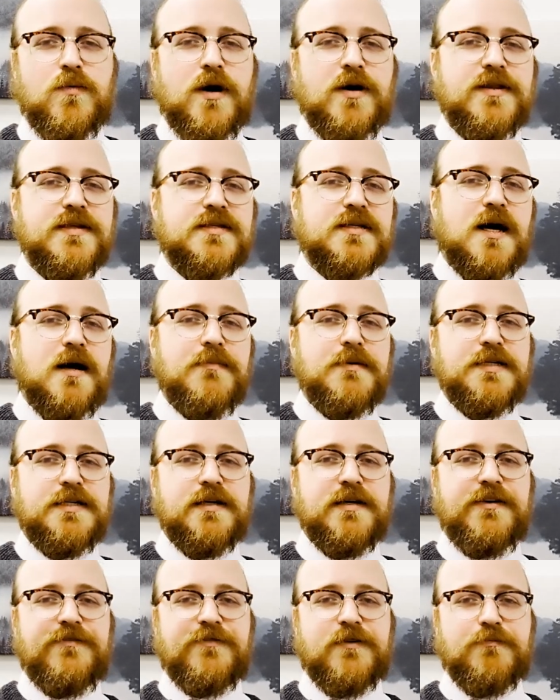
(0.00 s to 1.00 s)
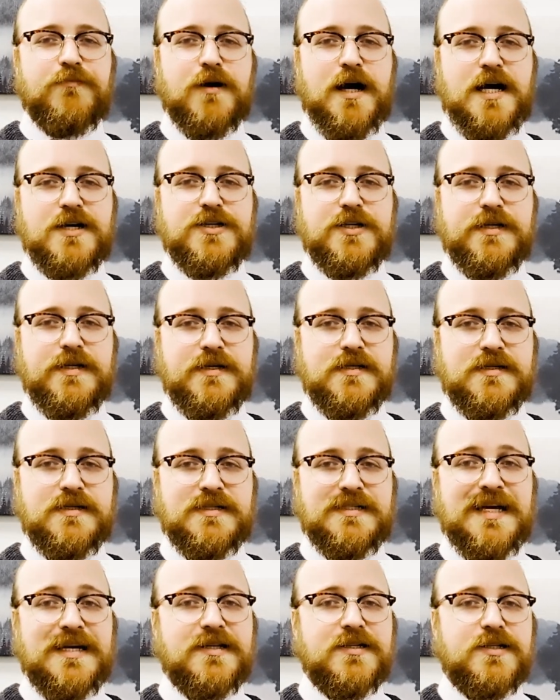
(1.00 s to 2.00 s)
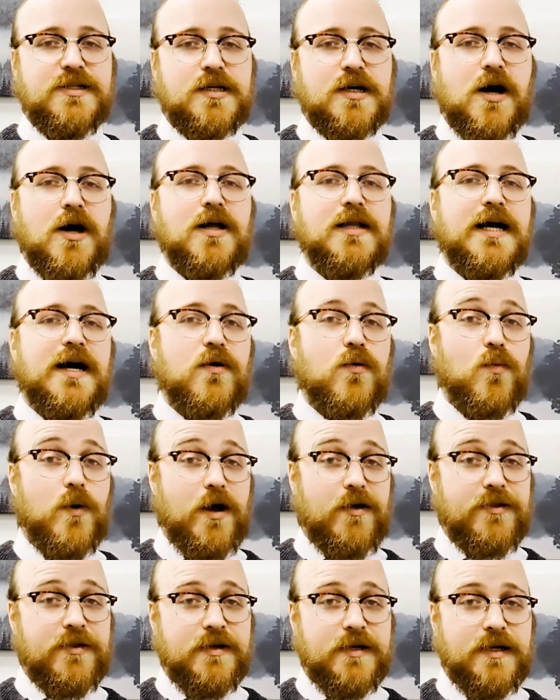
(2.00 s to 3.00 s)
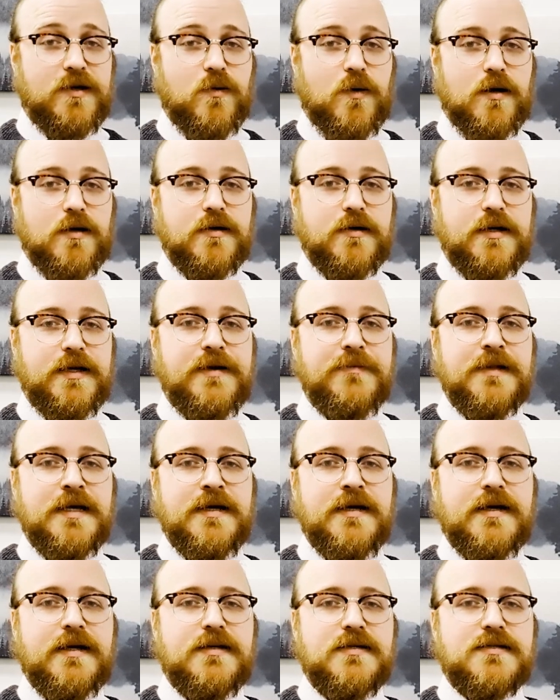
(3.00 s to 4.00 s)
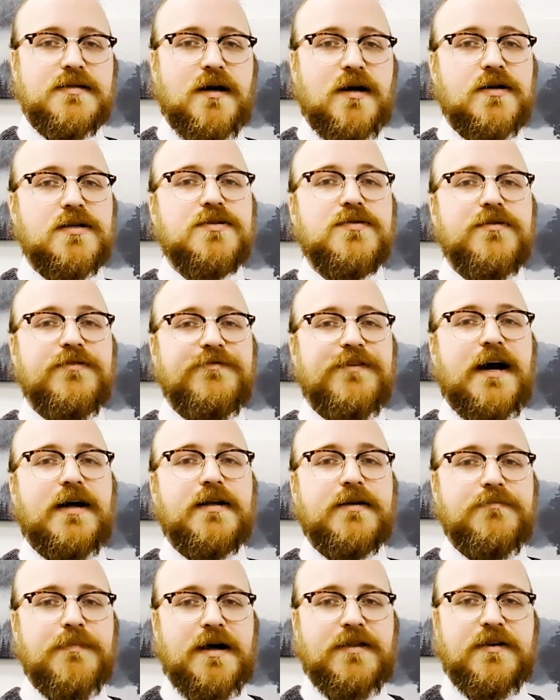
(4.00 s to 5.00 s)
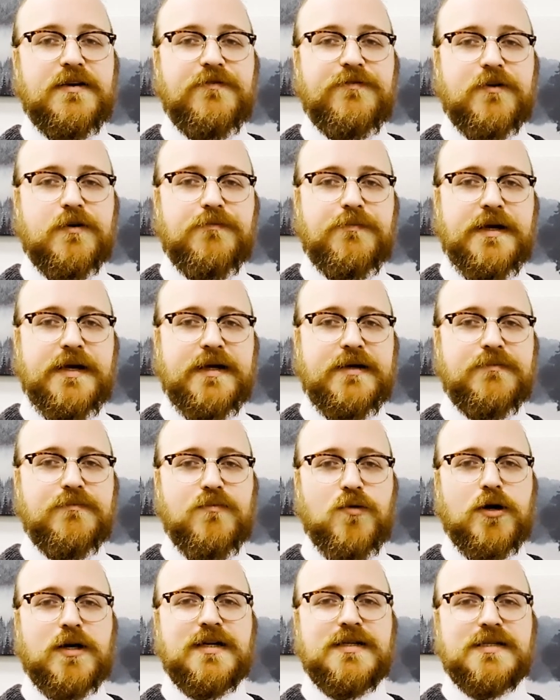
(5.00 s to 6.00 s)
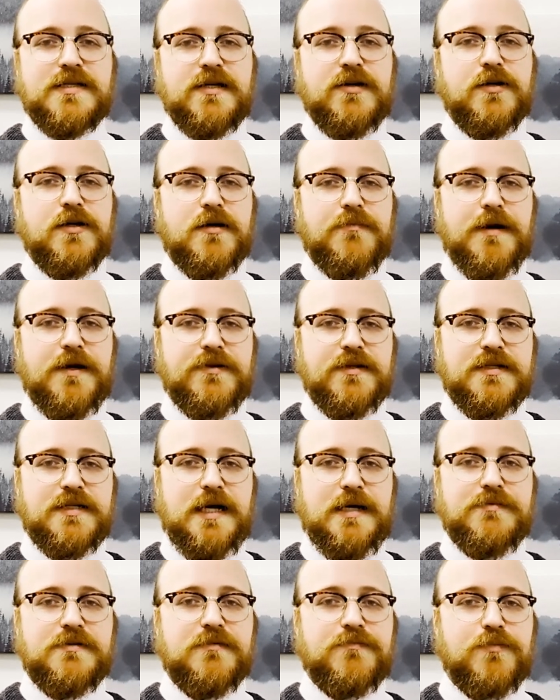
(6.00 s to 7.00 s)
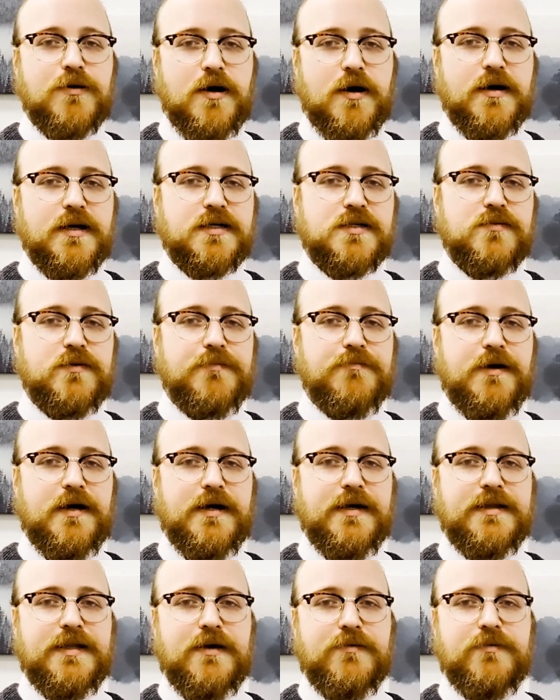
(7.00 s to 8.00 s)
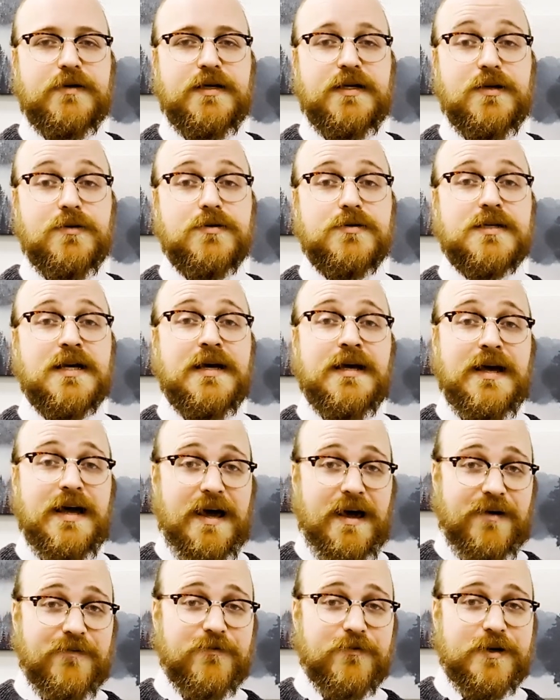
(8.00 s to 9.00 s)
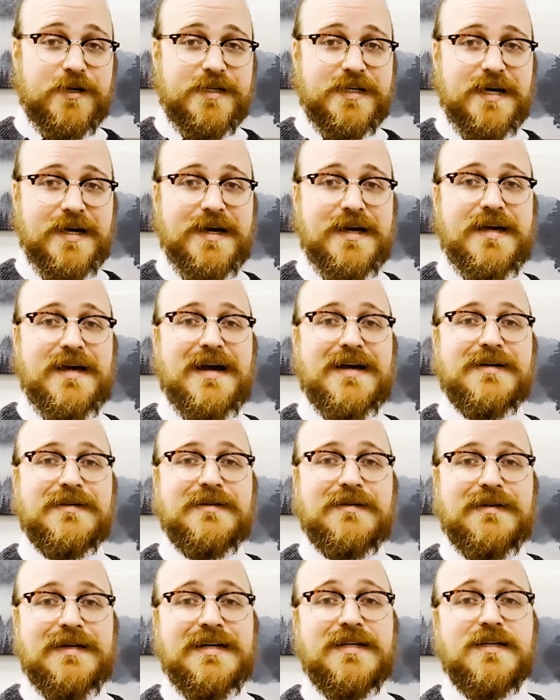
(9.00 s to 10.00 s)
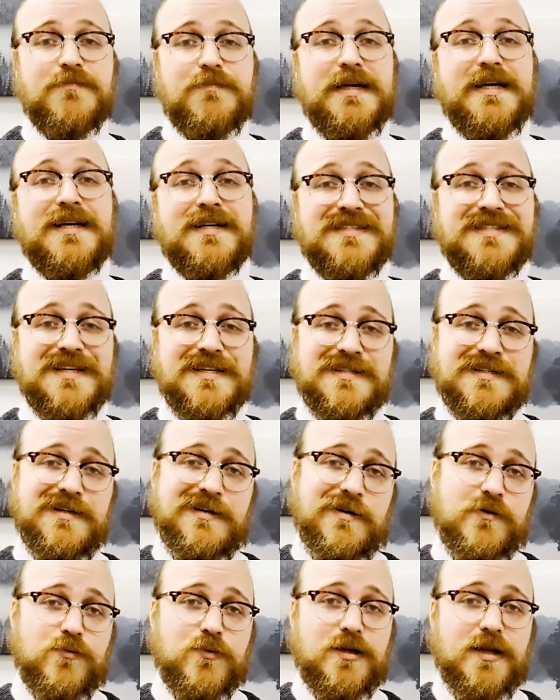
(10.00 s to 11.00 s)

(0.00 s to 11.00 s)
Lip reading: While this commentary from Pratchett is intended to call out wealth inequality, it is also a valid method for being more considerate about the types of products we buy that we use every day and need to be consistent and